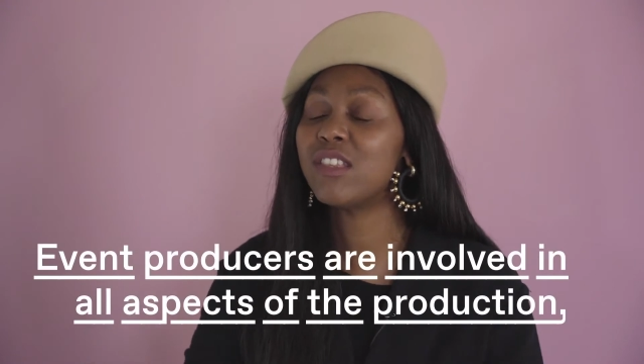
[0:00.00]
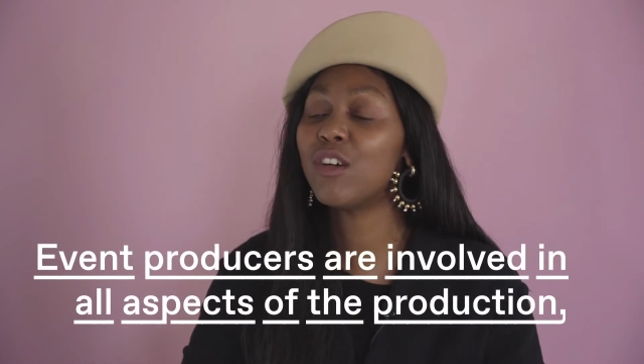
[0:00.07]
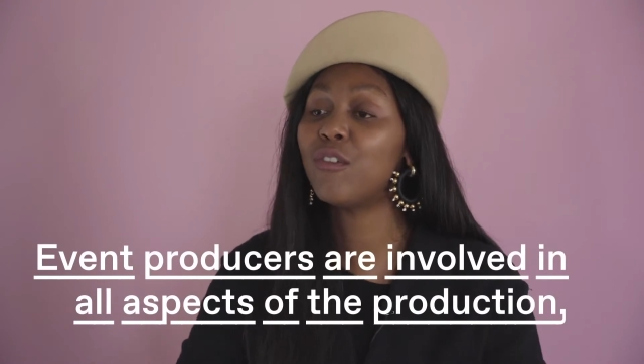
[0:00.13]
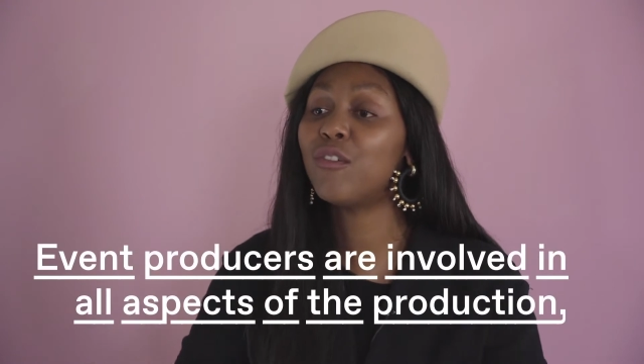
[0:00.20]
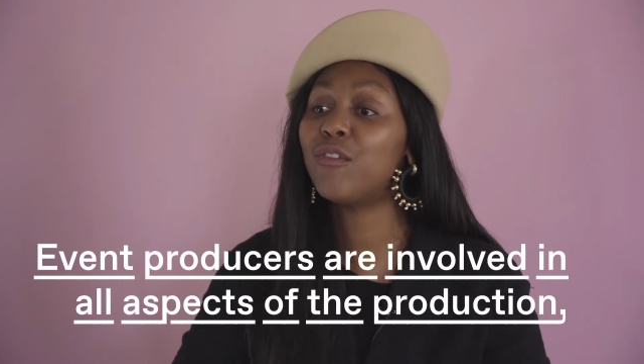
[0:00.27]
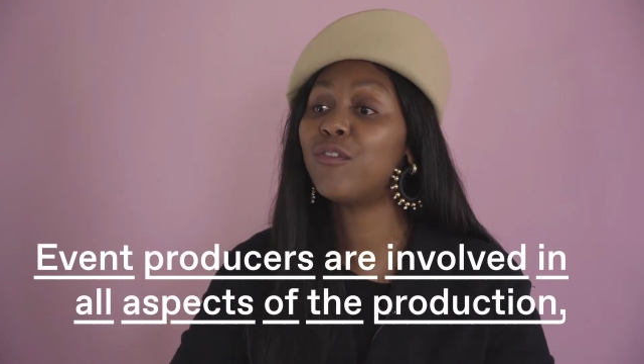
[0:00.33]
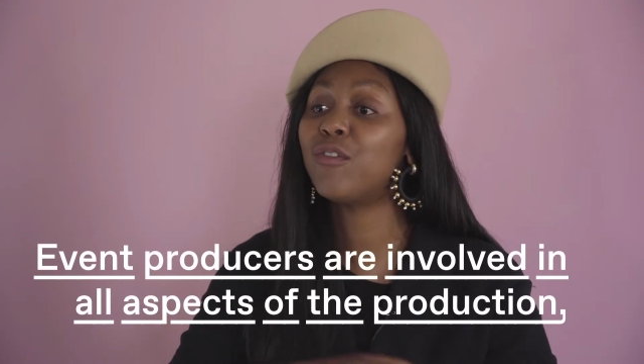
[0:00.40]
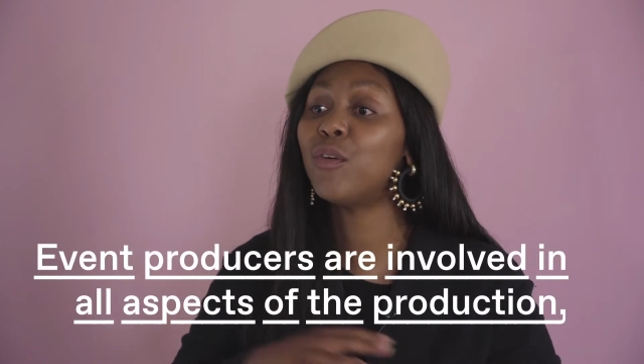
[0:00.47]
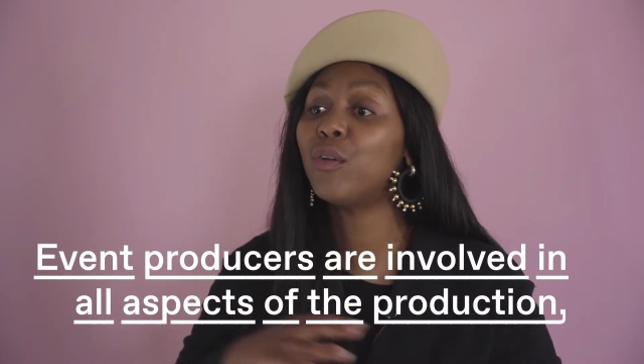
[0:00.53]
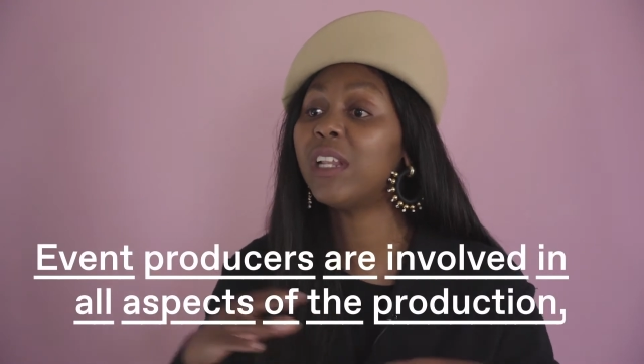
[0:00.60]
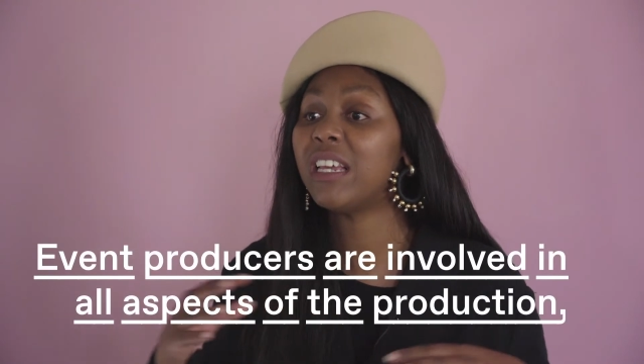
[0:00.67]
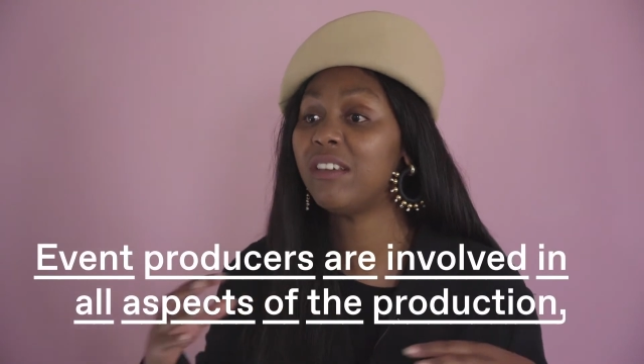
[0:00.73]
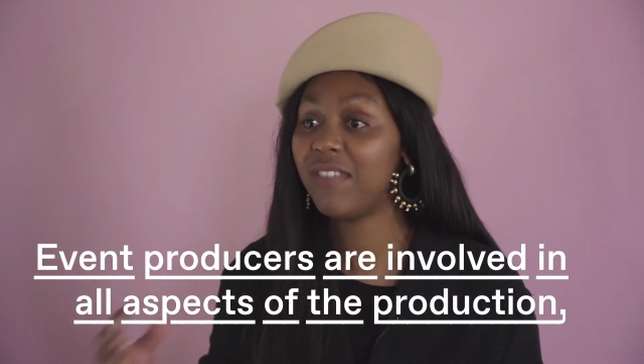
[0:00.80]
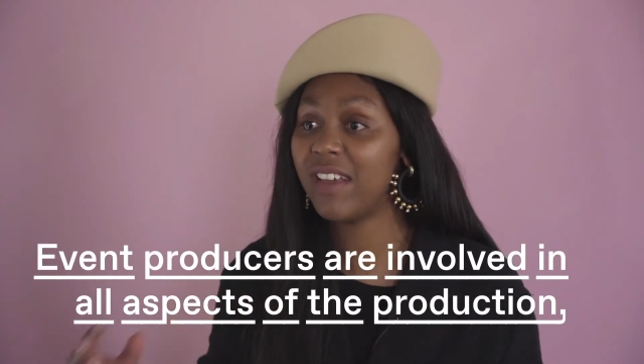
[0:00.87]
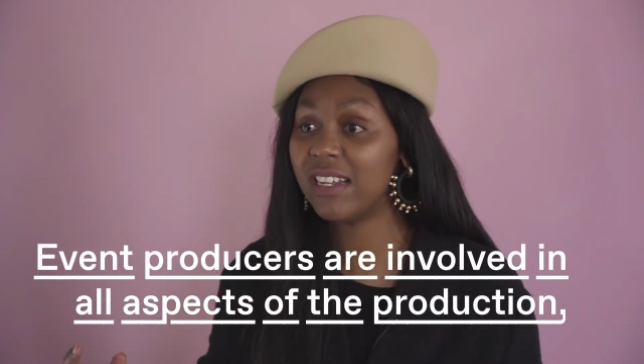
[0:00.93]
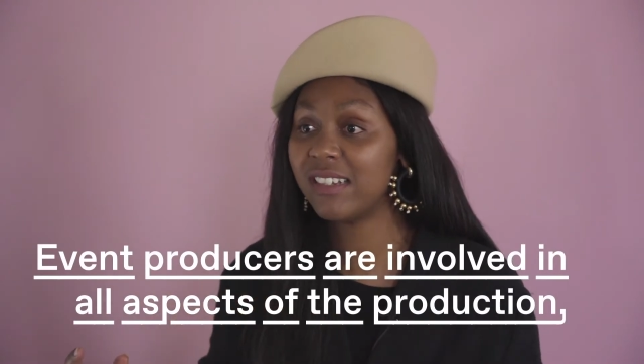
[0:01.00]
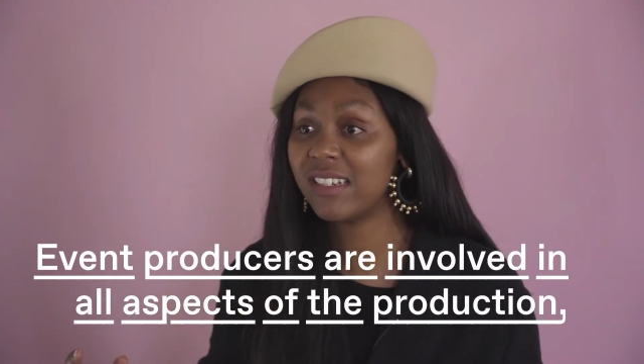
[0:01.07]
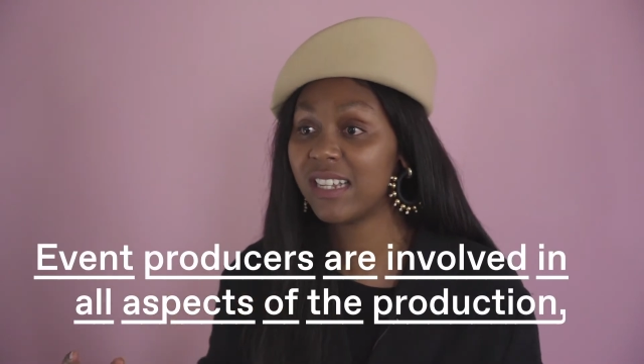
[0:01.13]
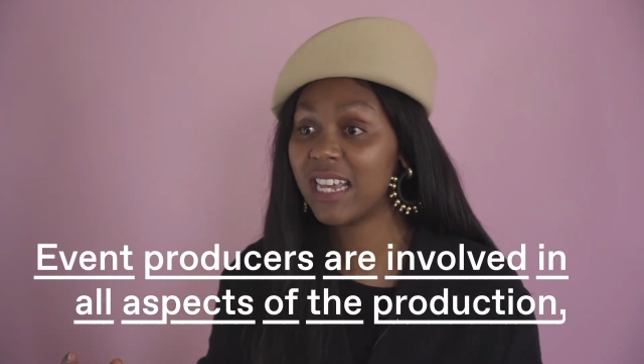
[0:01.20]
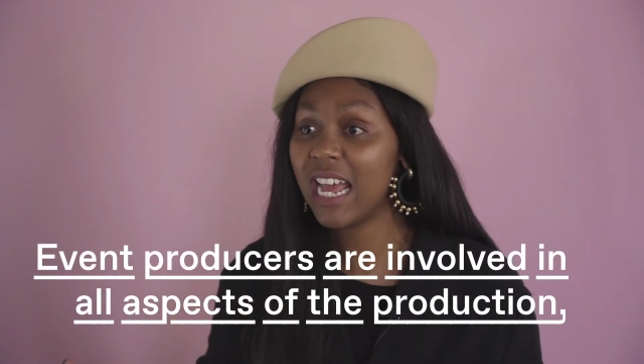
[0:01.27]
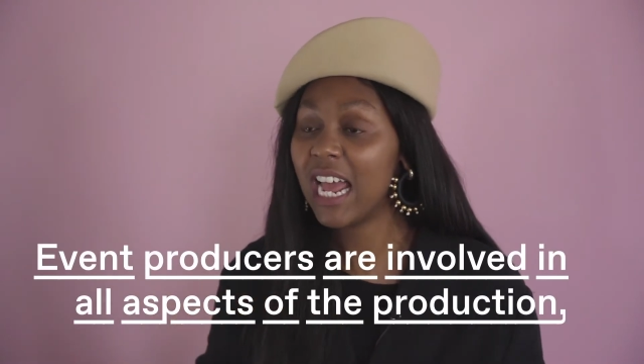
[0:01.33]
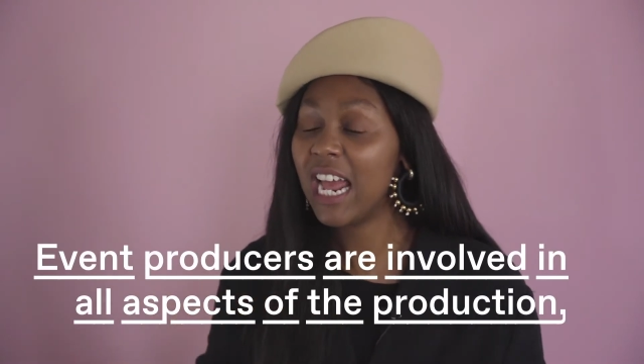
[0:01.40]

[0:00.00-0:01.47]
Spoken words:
the full event.